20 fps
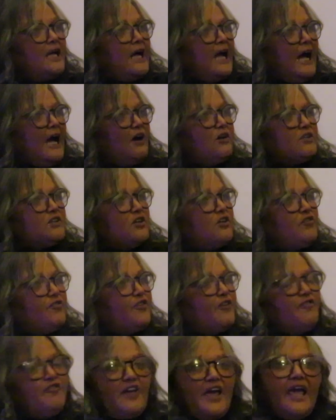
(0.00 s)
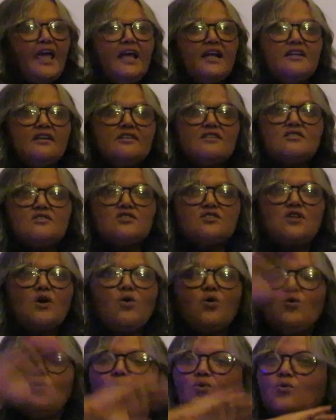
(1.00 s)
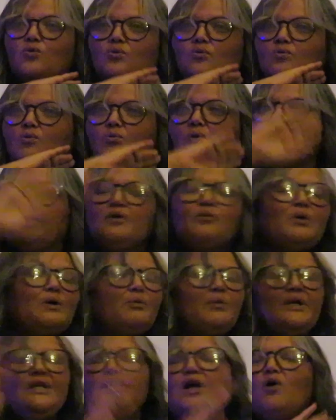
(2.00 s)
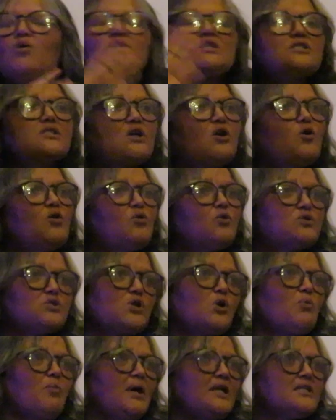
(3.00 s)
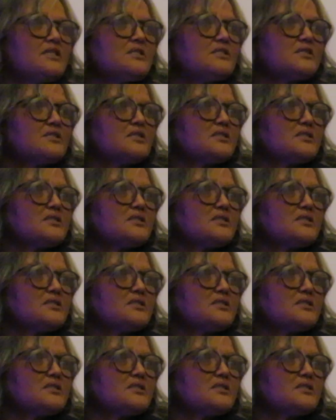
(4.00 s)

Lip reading: out of the van, so we know it so much.